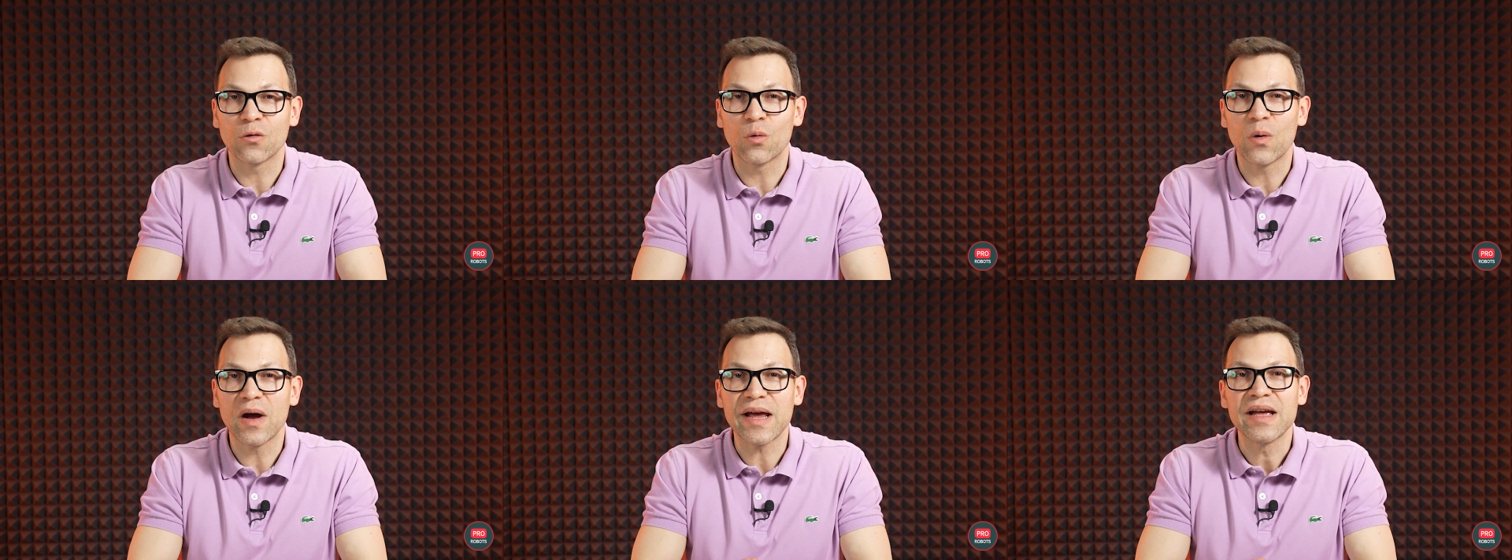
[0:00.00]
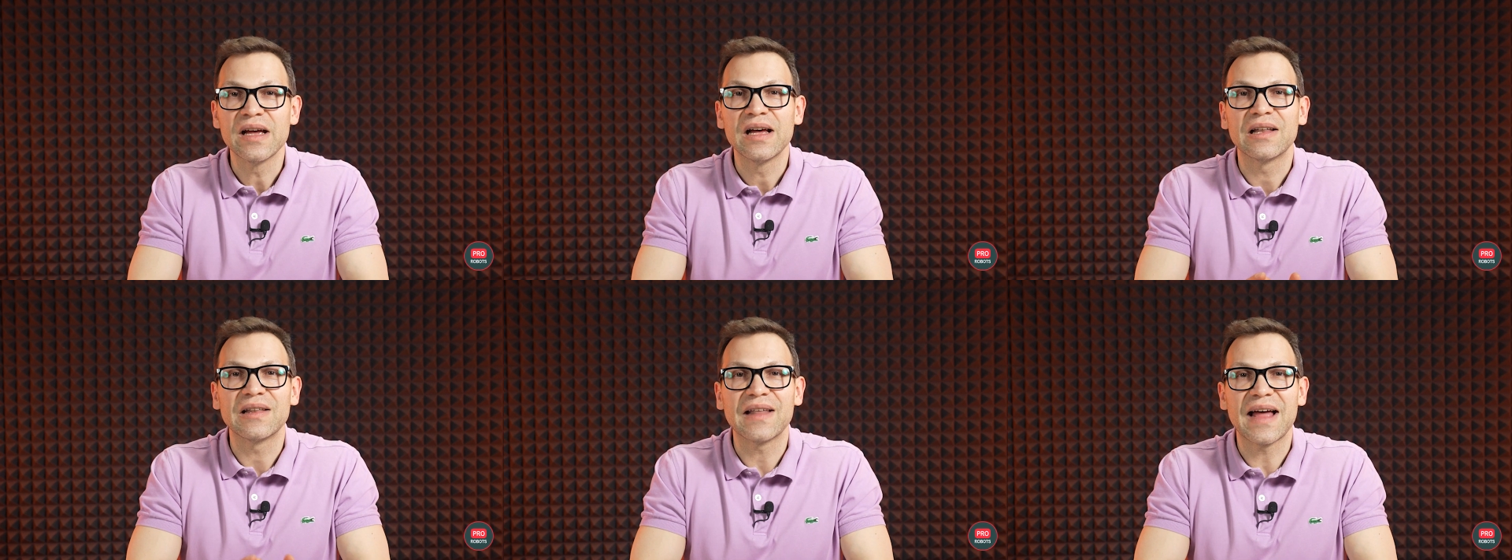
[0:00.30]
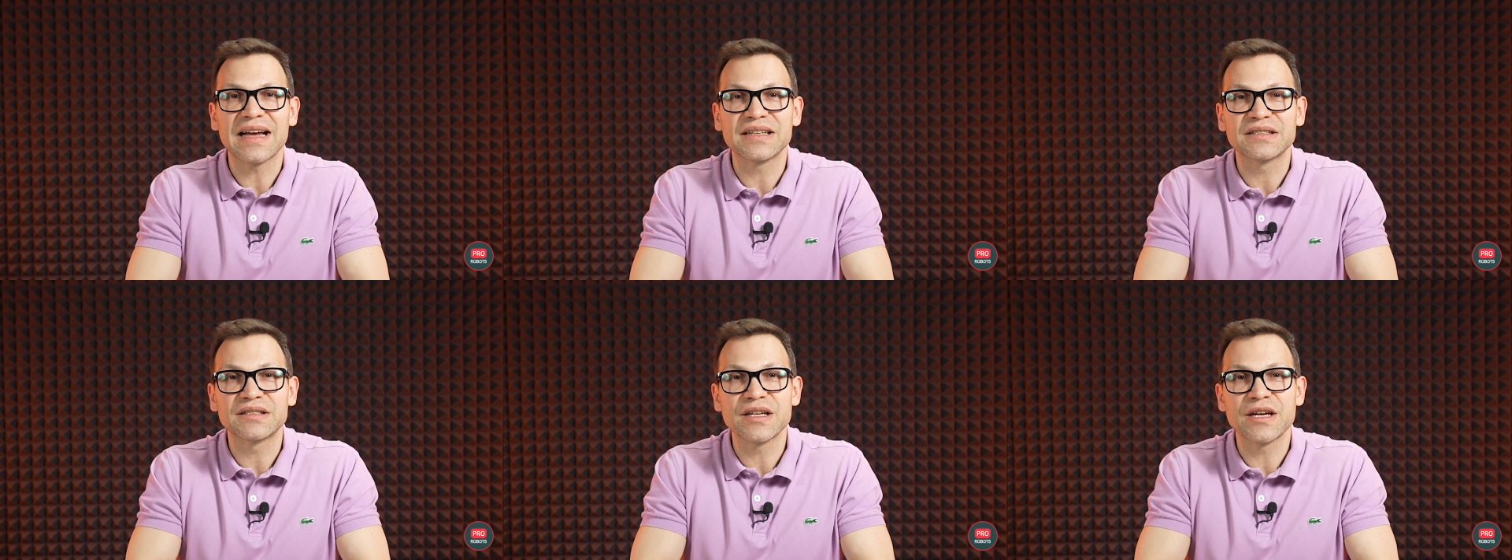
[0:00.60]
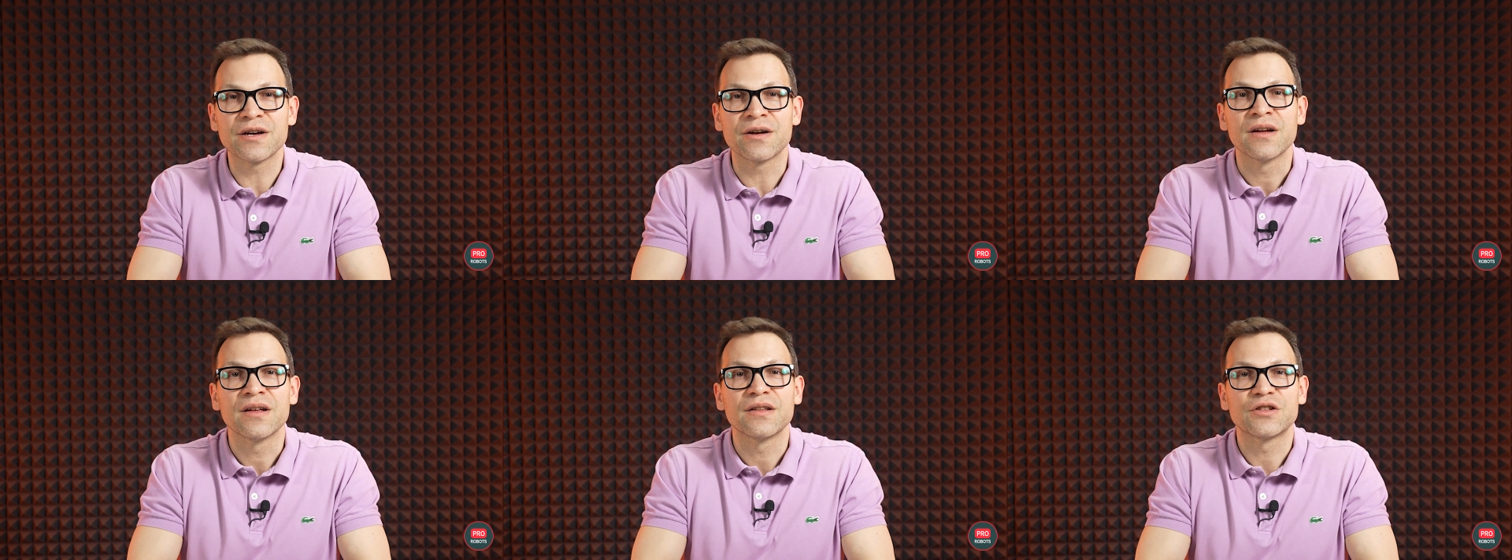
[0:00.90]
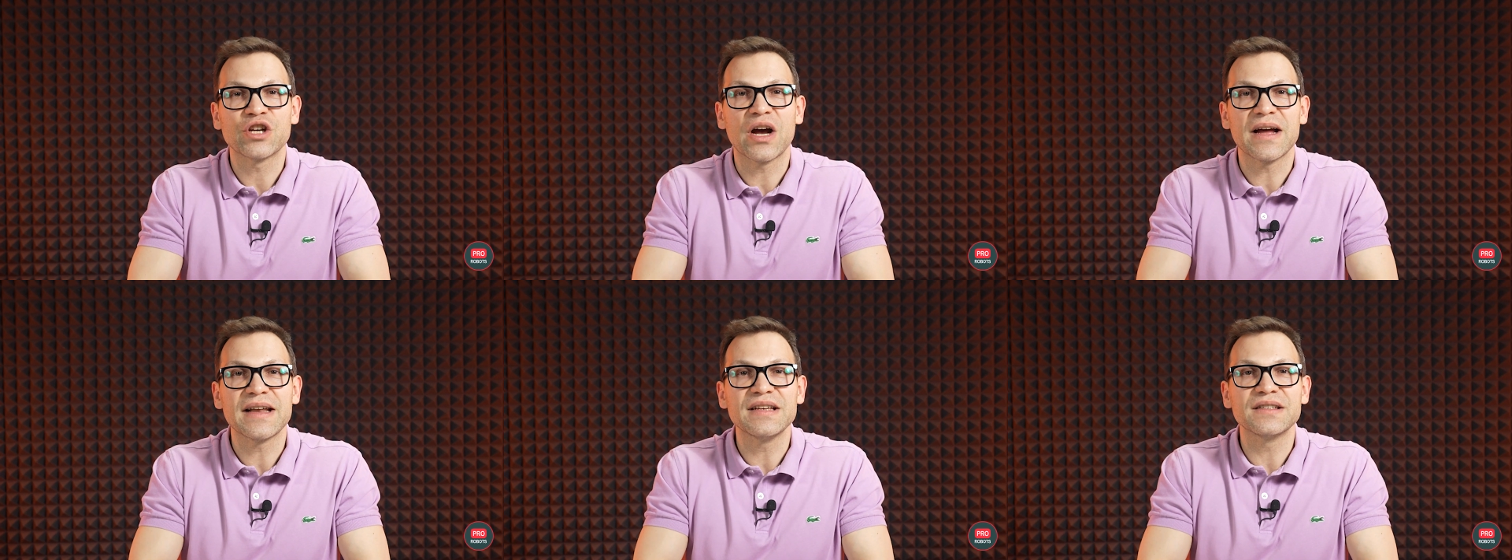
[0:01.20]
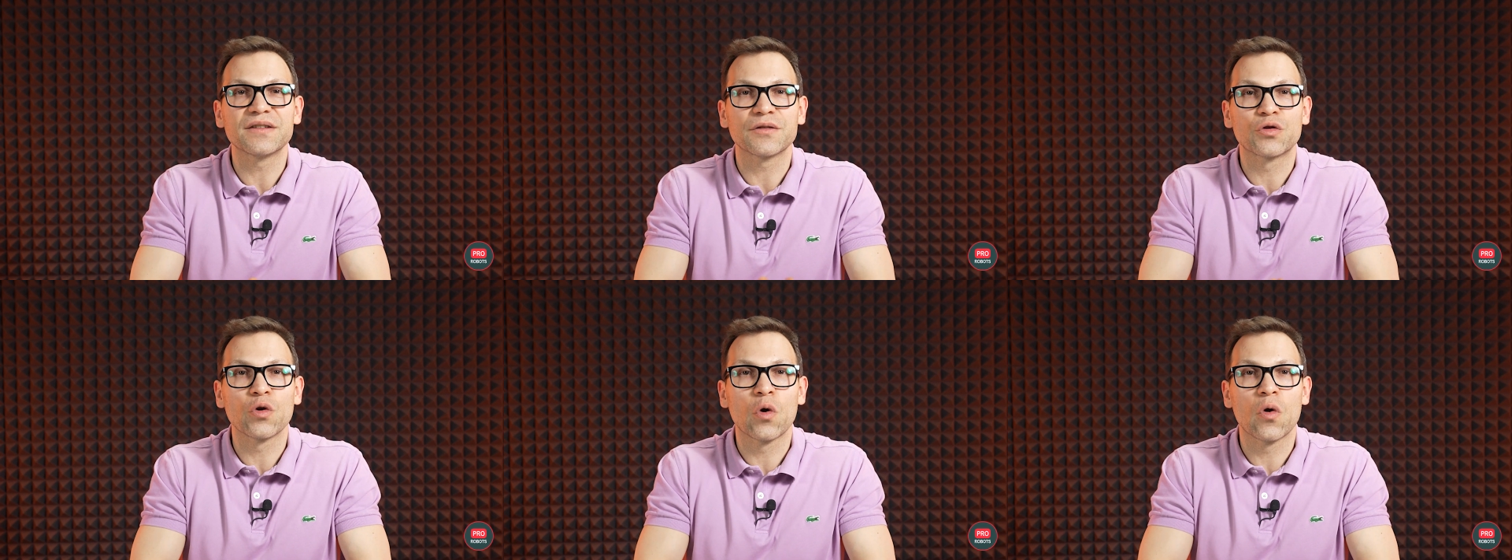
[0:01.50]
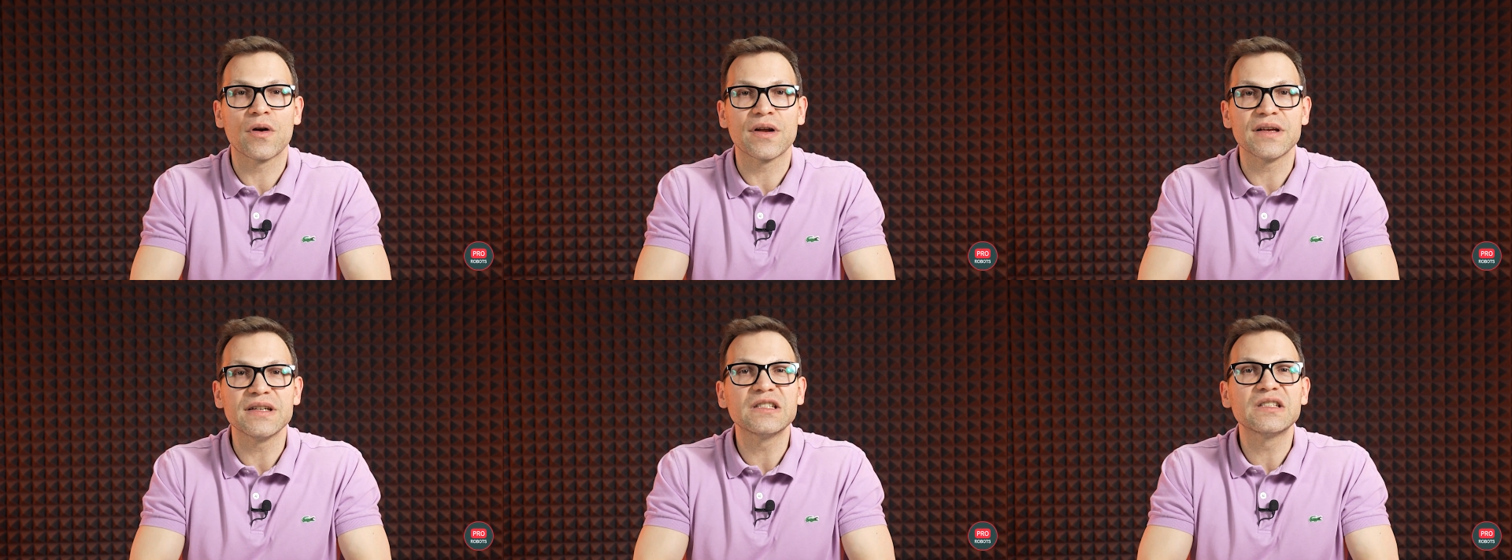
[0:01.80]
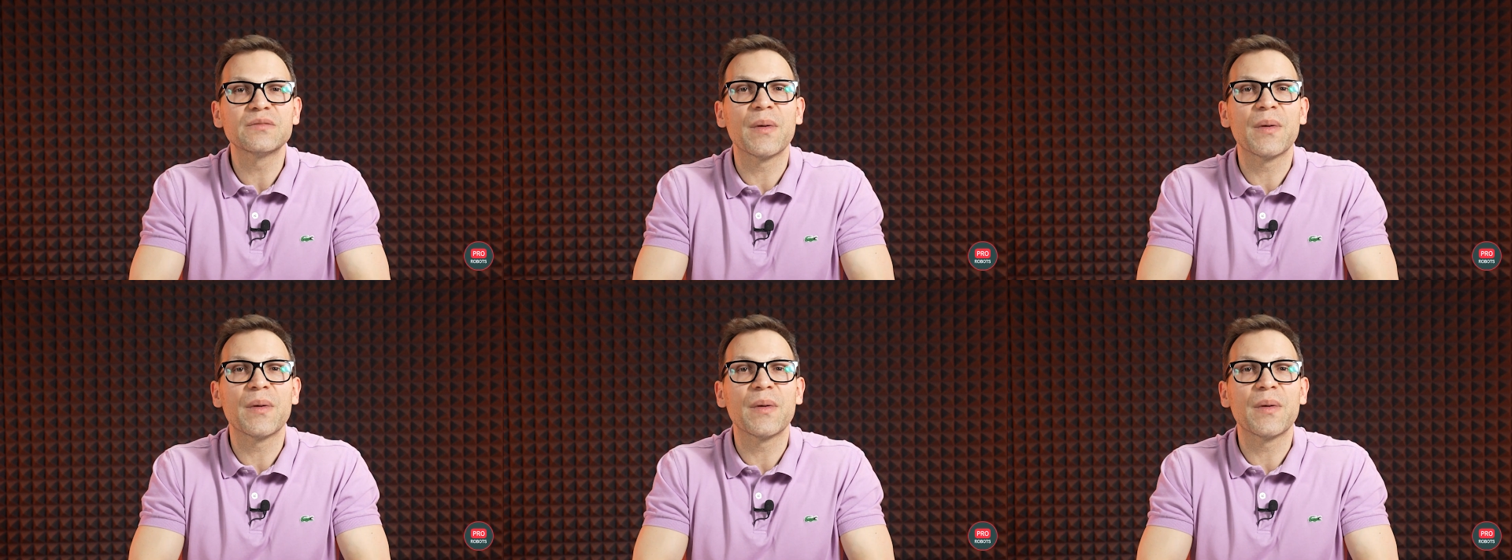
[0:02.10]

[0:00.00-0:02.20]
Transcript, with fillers: the way, last year, Chinese authorities